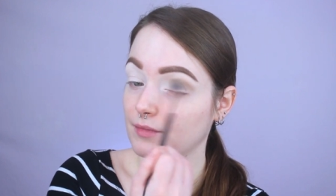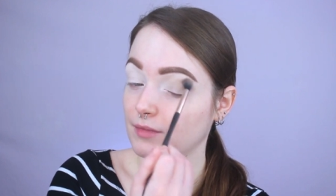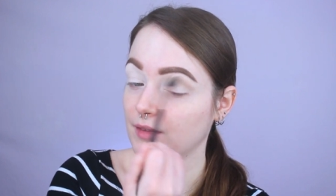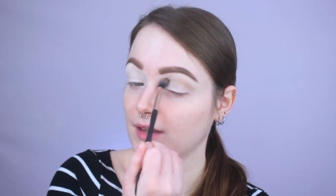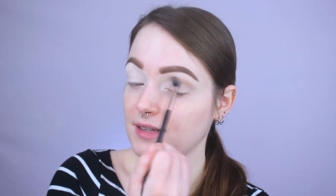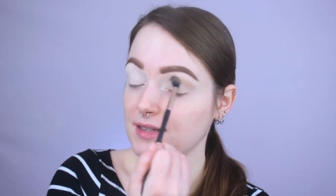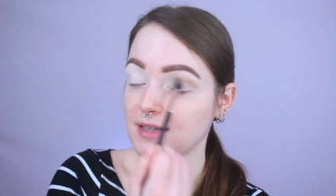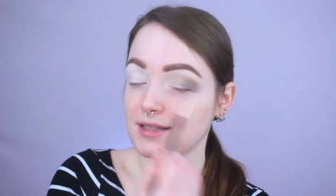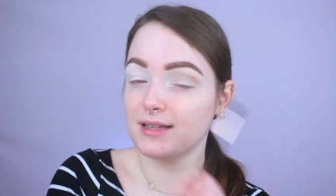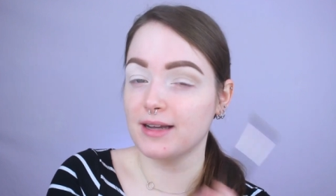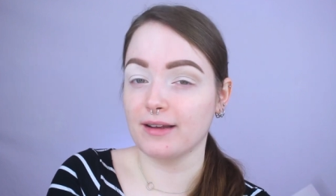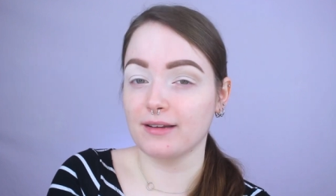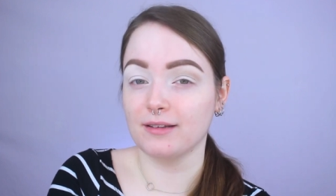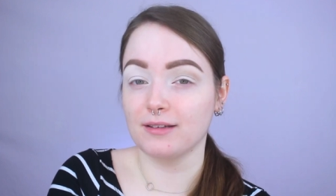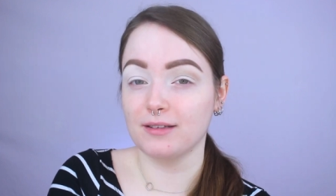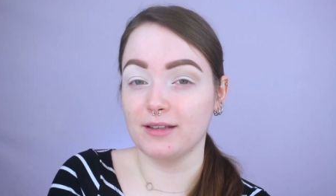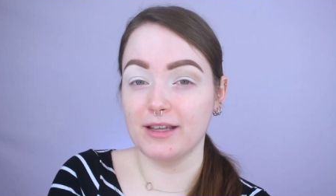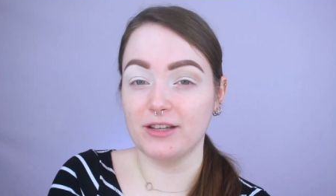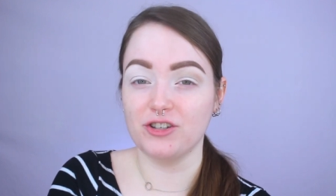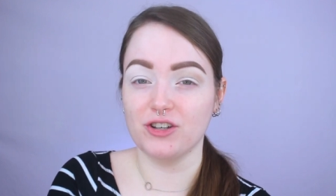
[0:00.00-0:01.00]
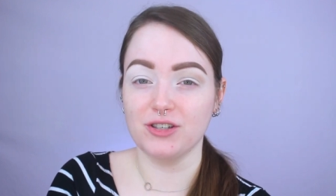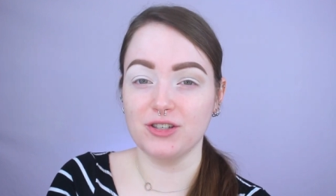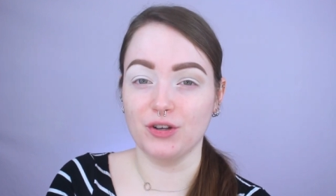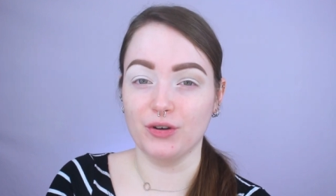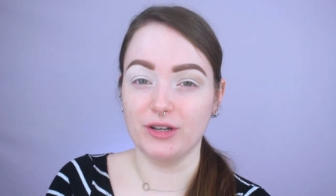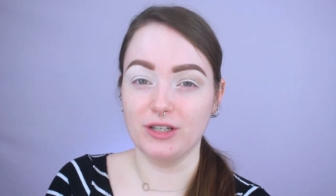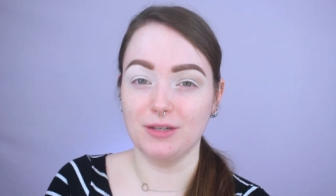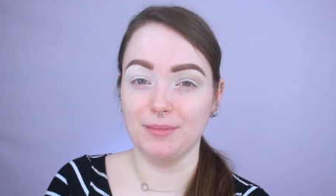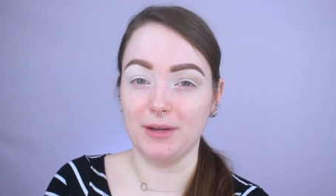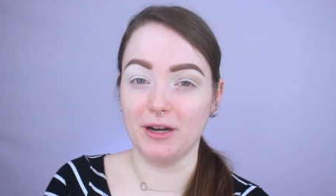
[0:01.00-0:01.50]
This is technically just
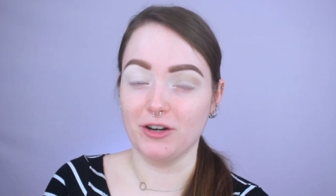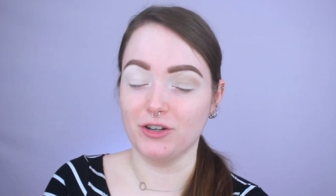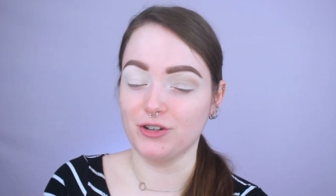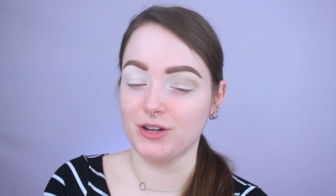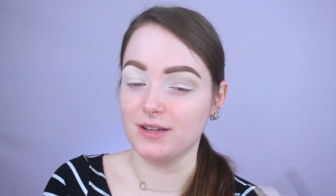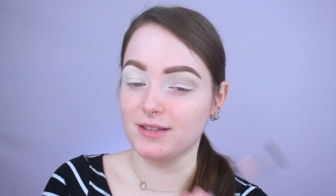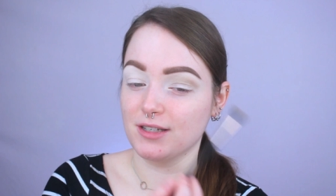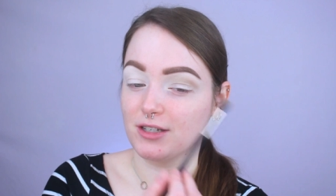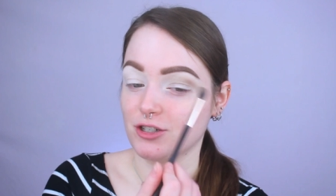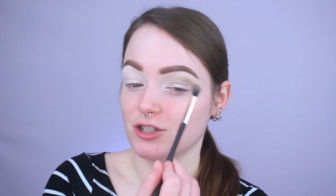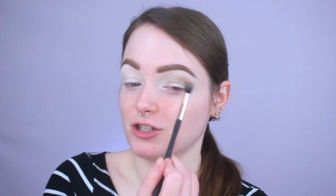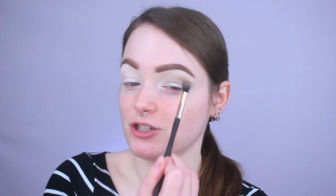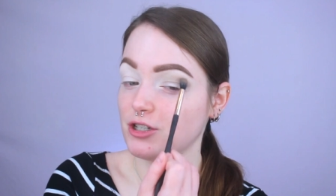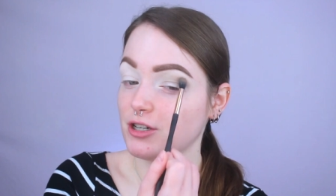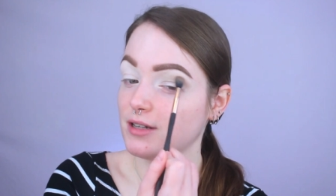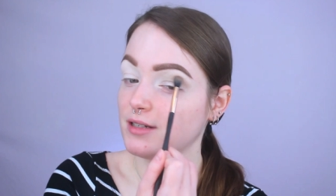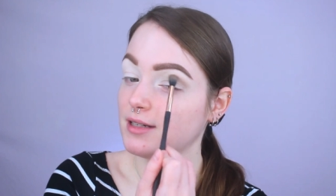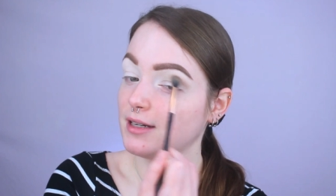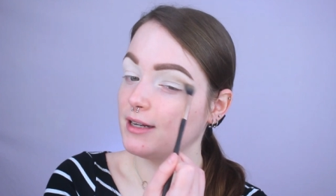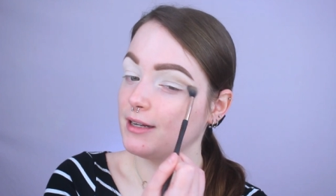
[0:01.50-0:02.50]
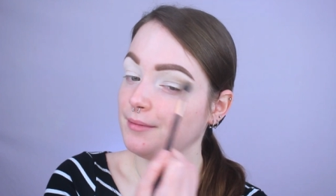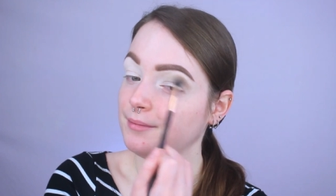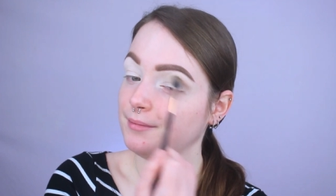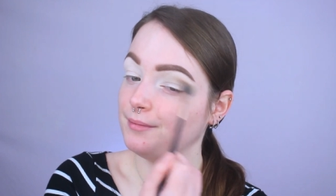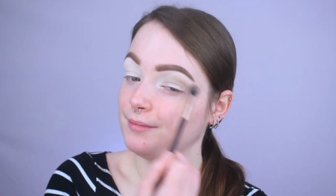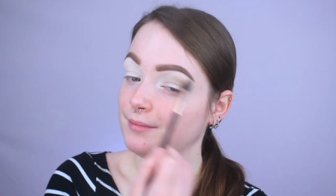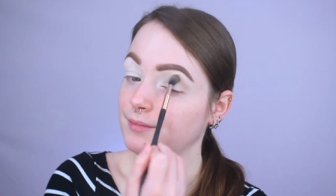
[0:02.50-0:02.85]
going to be our transition shade today.